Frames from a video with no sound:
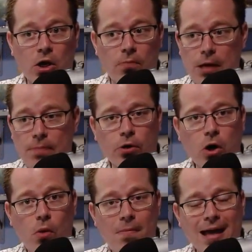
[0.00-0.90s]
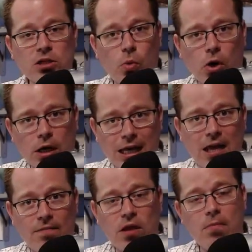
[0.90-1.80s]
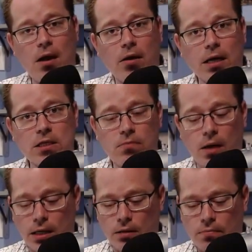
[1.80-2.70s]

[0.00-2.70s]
People are going back to work, give the Americans money.